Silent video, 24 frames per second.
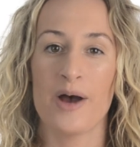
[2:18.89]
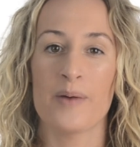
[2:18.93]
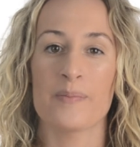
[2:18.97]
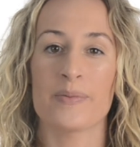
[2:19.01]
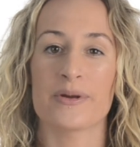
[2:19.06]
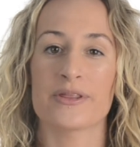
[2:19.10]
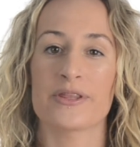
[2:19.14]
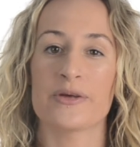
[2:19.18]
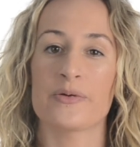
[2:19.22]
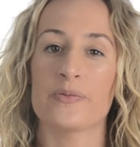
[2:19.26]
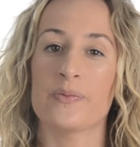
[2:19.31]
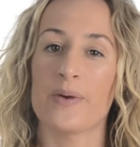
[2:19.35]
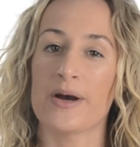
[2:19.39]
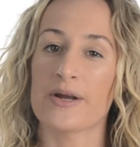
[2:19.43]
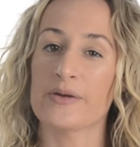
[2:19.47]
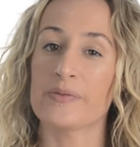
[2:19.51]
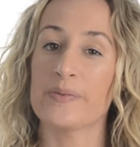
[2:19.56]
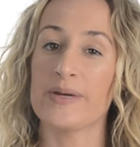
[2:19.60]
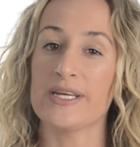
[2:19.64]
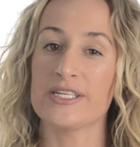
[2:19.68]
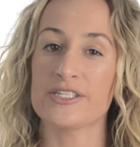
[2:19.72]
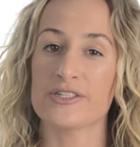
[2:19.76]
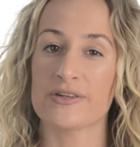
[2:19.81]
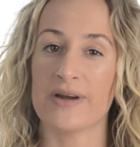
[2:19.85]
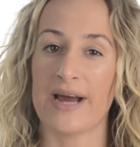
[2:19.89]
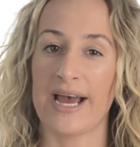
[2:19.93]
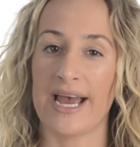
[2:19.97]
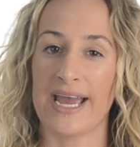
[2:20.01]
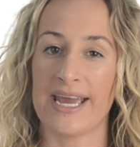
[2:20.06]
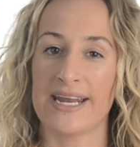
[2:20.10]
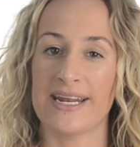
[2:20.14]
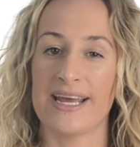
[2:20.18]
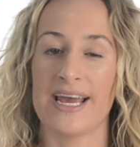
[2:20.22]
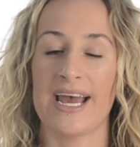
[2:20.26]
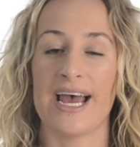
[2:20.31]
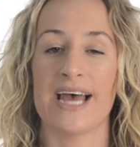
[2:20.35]
but the one we
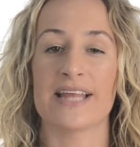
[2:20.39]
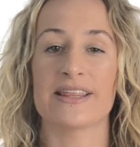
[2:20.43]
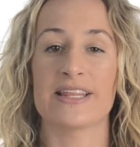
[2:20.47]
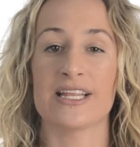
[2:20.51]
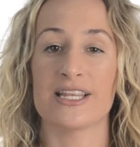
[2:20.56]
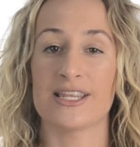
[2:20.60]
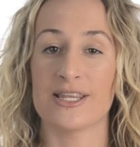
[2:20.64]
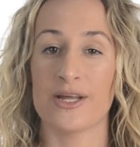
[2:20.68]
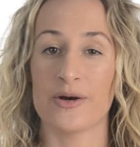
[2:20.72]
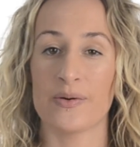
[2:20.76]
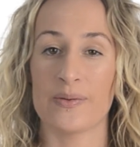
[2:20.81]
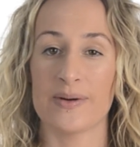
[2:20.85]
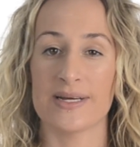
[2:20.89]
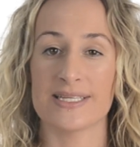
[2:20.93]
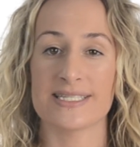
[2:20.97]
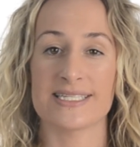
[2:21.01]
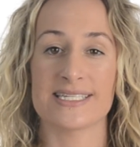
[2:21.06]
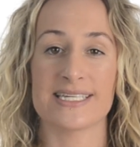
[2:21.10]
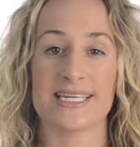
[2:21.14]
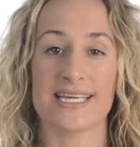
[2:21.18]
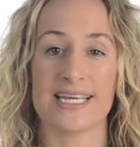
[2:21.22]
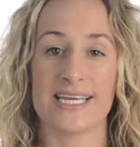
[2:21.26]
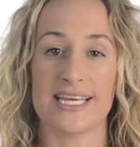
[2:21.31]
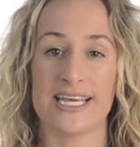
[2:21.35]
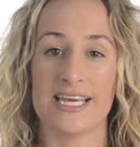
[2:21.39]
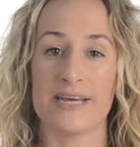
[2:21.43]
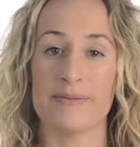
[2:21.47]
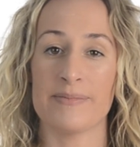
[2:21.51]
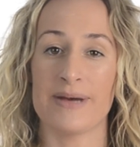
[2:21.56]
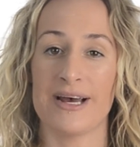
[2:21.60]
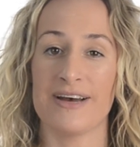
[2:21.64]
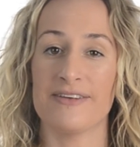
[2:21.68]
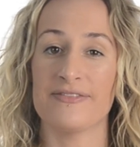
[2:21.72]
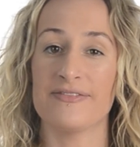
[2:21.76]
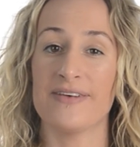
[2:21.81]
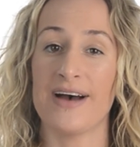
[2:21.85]
tried had the lowest E M
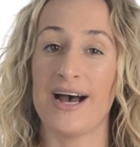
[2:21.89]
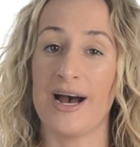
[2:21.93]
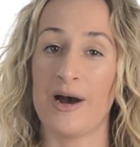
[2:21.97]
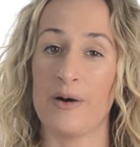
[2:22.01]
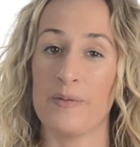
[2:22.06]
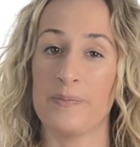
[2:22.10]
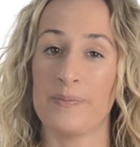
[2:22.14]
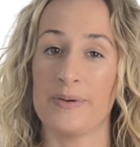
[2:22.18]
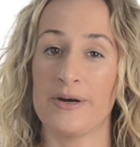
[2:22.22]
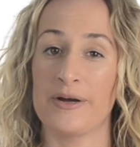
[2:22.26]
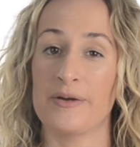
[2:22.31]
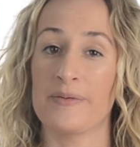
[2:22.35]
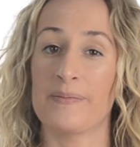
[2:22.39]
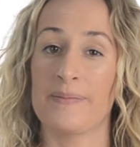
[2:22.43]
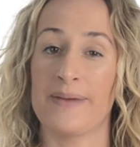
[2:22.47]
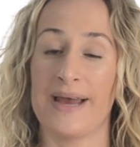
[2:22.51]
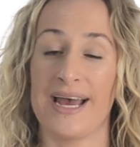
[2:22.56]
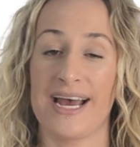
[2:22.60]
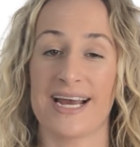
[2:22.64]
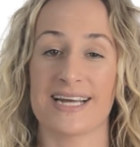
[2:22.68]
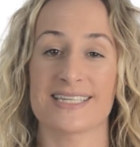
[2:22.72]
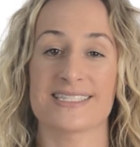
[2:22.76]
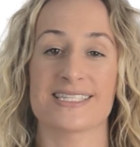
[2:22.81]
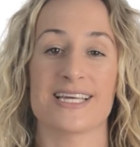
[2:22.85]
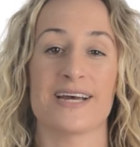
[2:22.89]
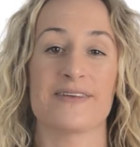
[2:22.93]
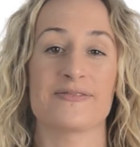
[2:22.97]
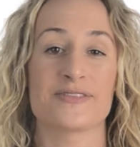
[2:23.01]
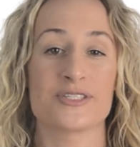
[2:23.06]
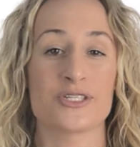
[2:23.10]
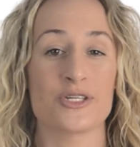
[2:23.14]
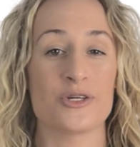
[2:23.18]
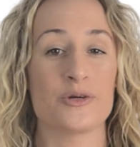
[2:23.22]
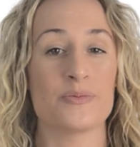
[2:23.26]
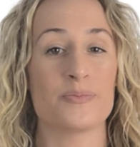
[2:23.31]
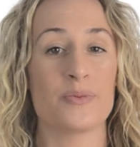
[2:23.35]
F output max of
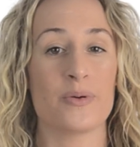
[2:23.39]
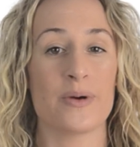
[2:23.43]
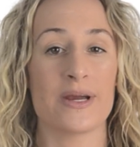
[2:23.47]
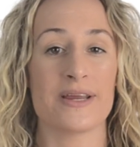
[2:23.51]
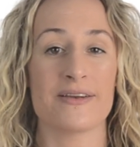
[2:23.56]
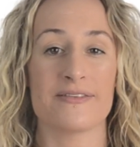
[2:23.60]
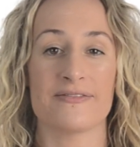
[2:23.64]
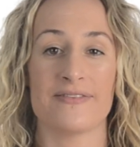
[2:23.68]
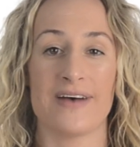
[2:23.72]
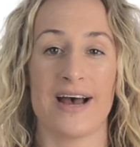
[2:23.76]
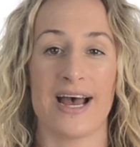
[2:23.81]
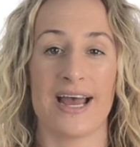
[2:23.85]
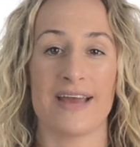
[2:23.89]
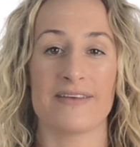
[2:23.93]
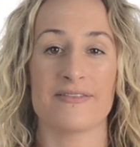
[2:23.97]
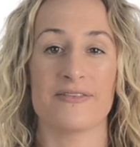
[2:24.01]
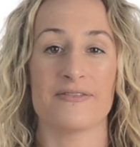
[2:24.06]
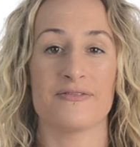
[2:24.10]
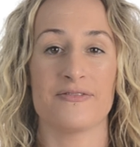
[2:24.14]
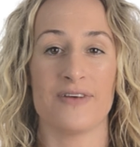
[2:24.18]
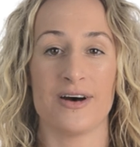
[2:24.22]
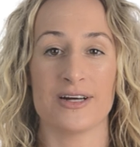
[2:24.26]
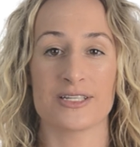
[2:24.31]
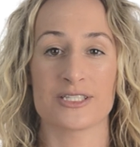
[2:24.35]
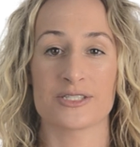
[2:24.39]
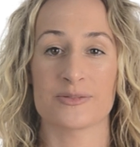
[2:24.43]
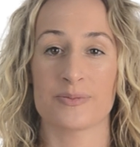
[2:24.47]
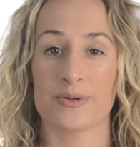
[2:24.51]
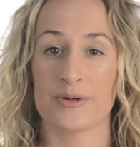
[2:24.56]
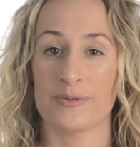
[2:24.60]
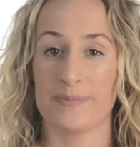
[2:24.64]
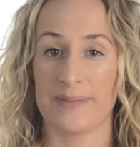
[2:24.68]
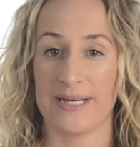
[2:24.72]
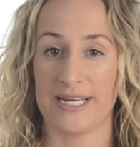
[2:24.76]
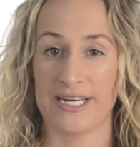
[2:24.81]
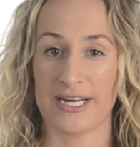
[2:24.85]
two point five volts
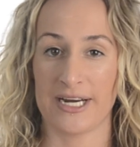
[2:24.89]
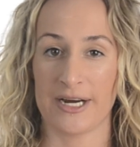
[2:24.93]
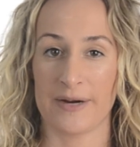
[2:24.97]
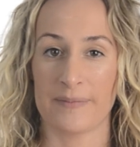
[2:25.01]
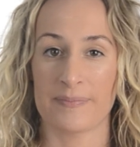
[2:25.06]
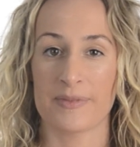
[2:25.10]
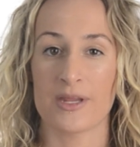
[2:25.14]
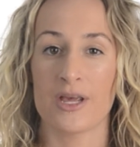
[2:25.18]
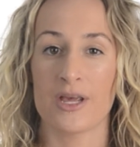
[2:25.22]
per meter,